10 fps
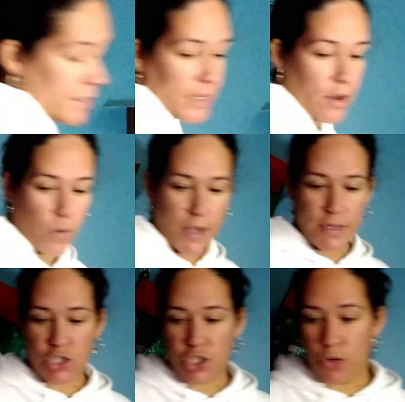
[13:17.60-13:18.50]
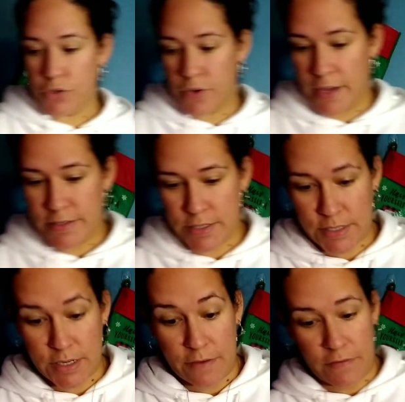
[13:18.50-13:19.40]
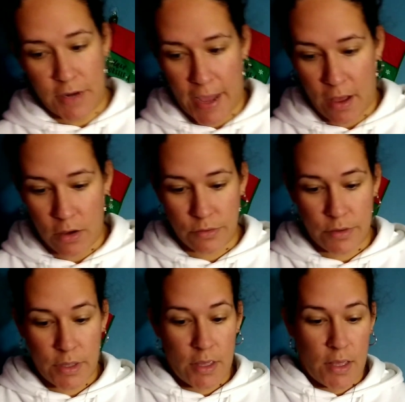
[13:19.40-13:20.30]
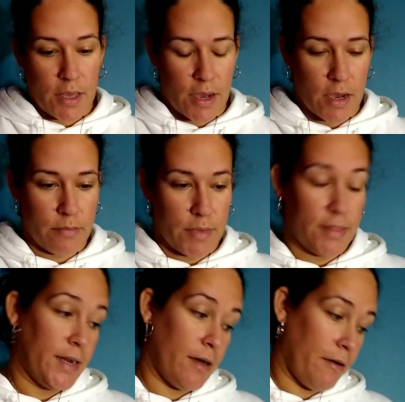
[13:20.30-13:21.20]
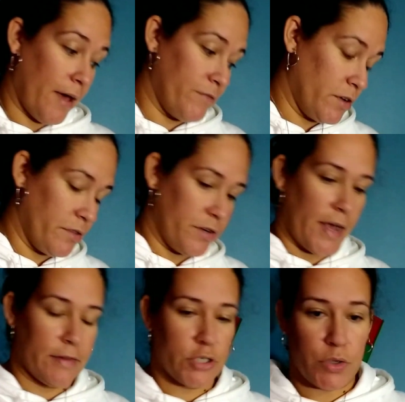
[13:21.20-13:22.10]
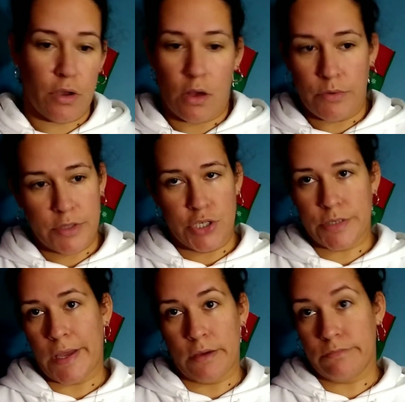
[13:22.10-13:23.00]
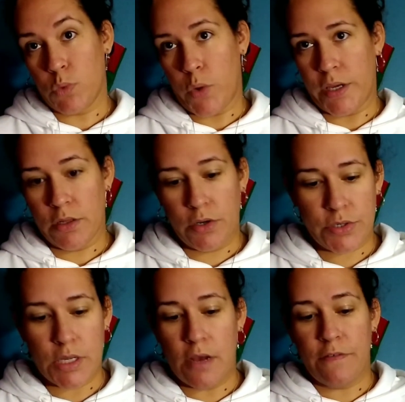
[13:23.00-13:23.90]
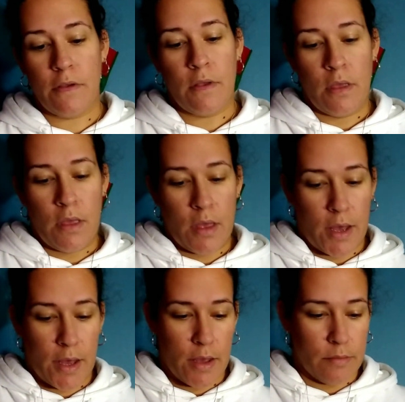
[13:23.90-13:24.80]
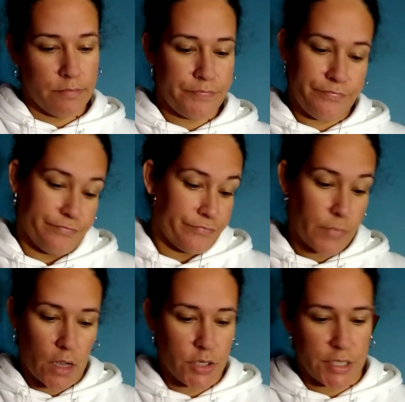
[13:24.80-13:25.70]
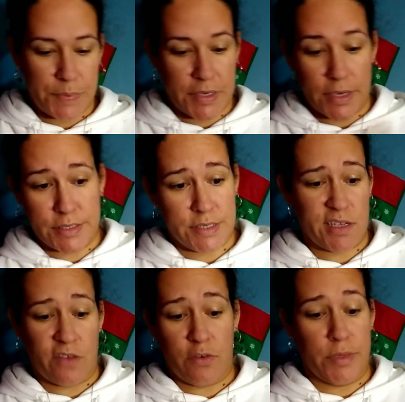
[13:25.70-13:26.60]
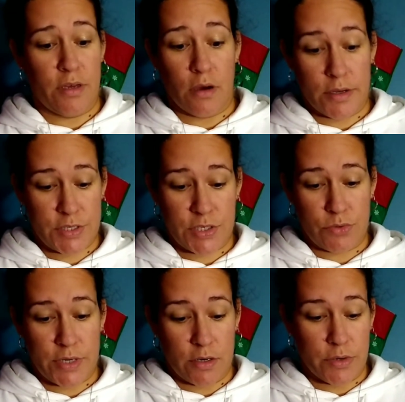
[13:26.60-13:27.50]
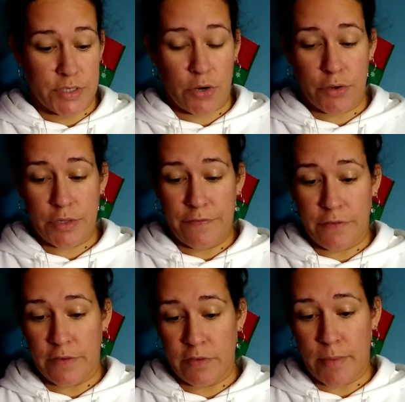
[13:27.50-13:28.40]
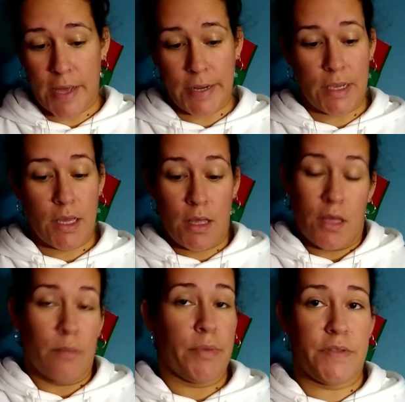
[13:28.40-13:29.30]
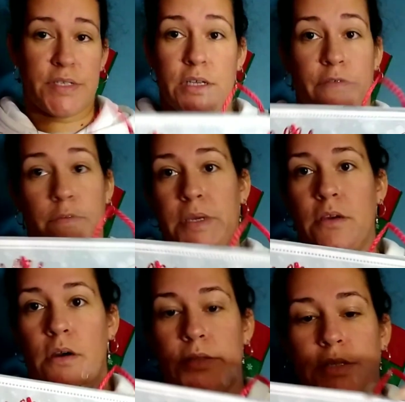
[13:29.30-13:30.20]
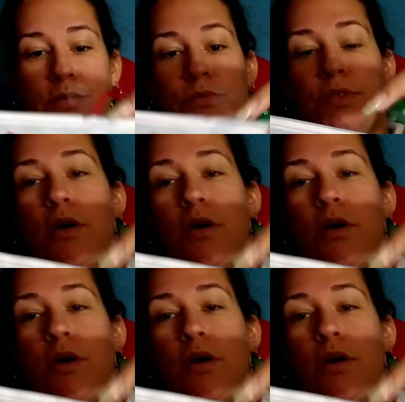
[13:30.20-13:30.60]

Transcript: I said, I wanted to show you guys this stuff now. Um, and then I'll have another Dollar Tree haul with just like regular stuff. Um, just because this stuff will be gone soon. I know it's early for everybody, but this stuff will be gone soon.